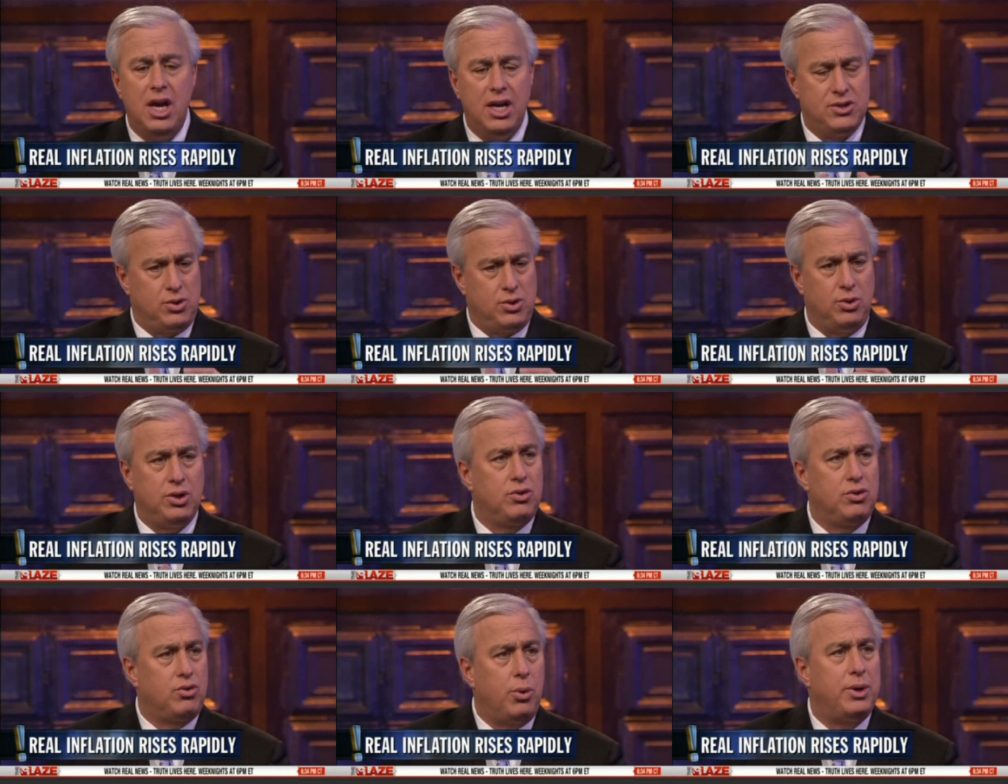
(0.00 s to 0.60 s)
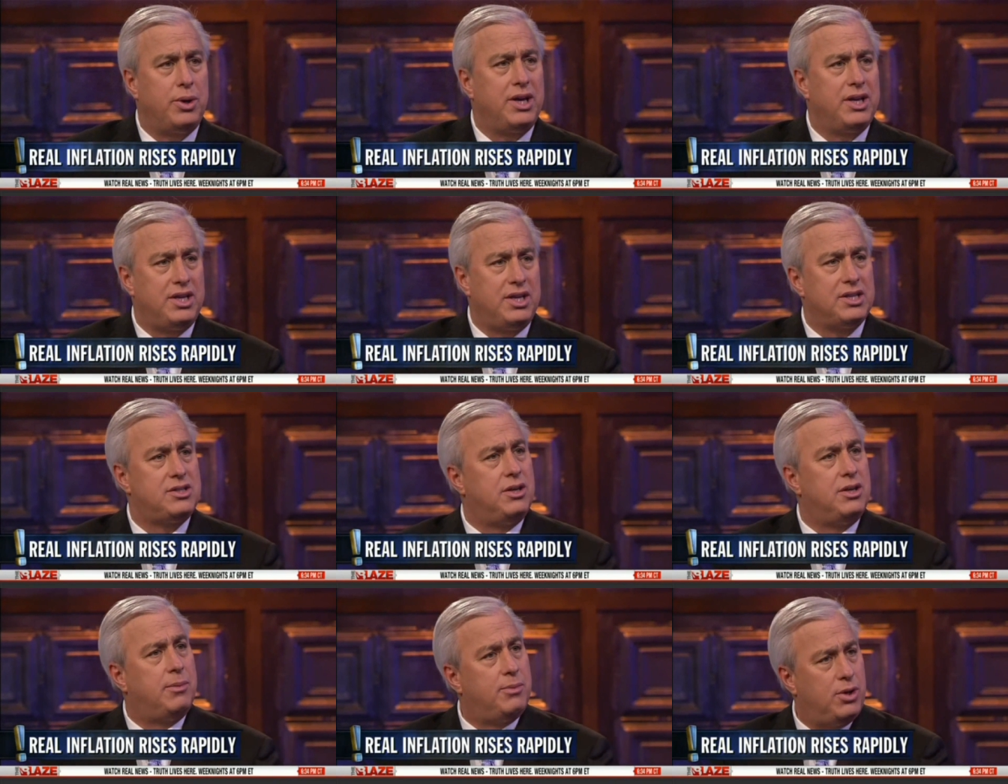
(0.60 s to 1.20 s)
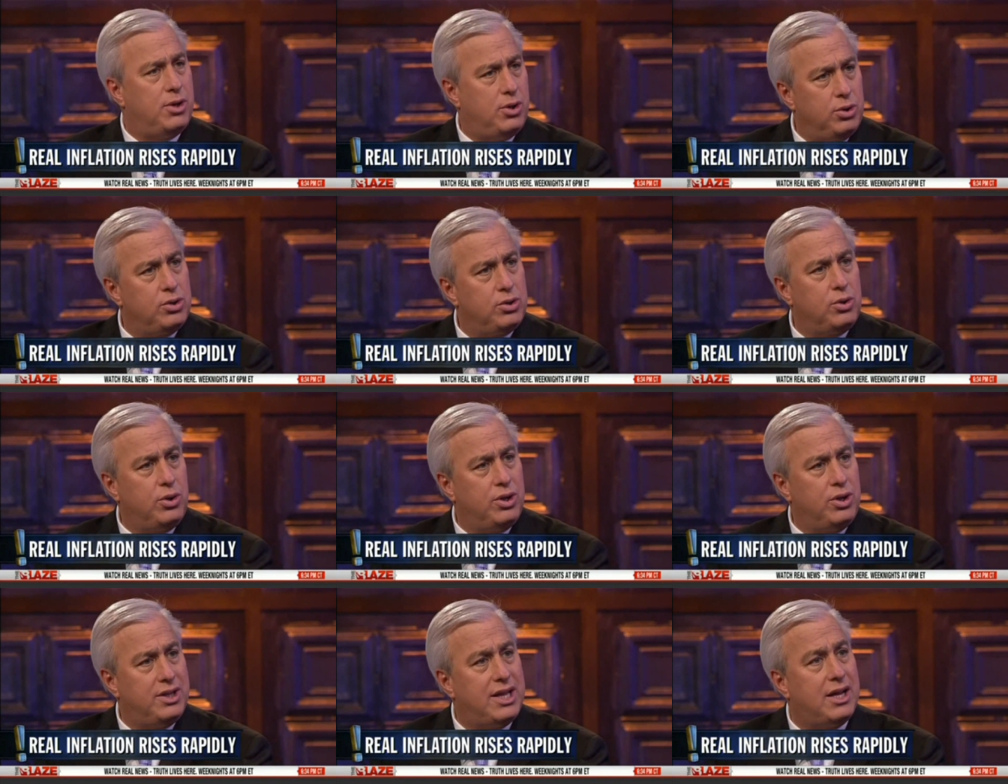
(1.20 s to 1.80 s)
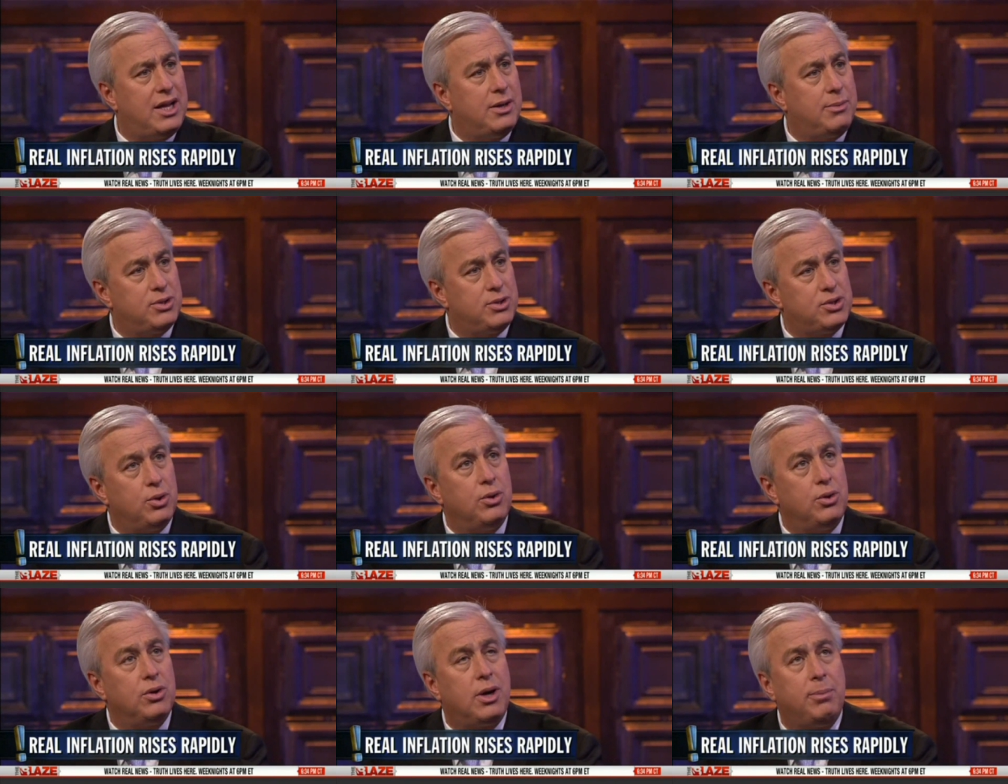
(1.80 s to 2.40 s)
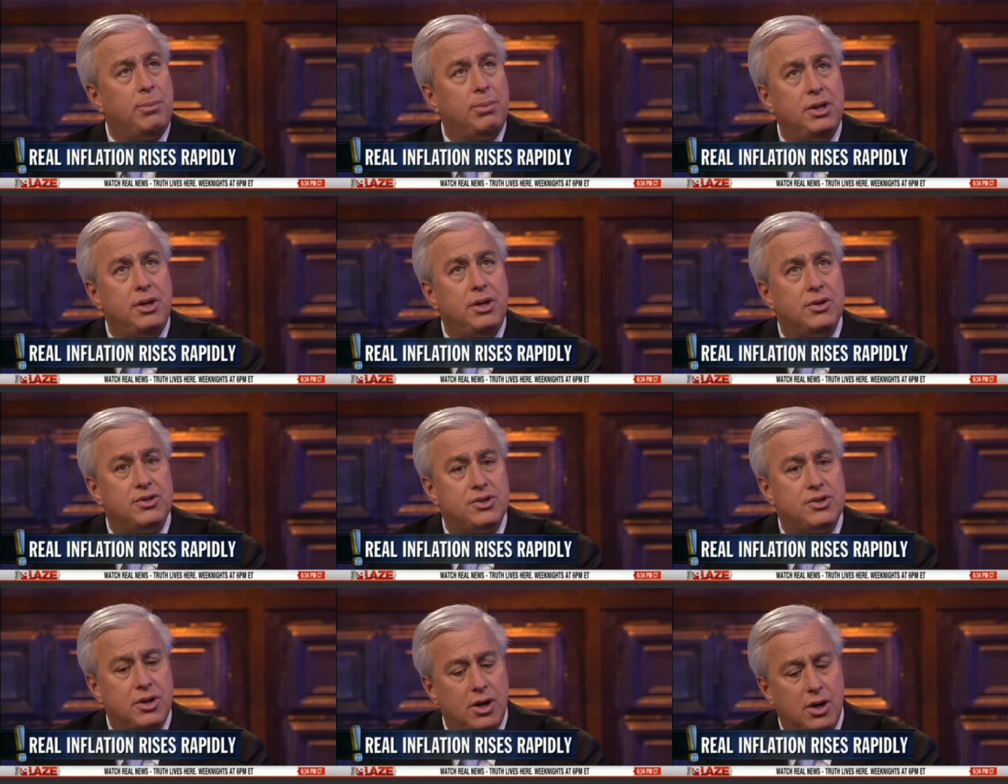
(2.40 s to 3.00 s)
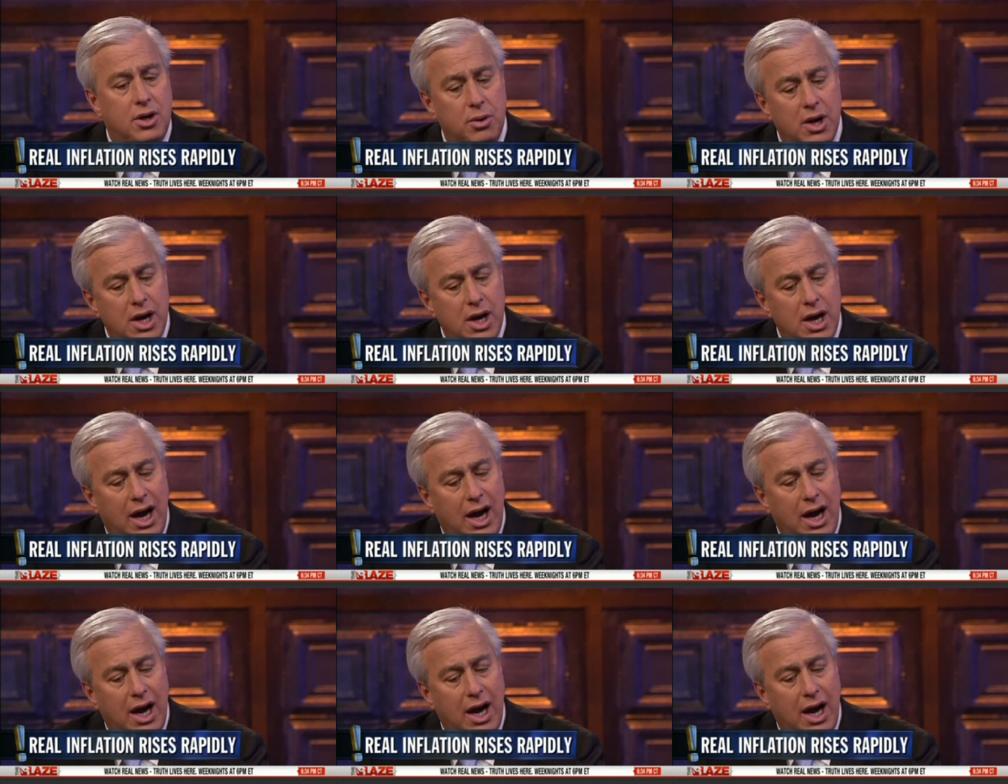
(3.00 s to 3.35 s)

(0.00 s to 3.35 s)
is only growing at this number and only growing at that number. So a couple of years ago,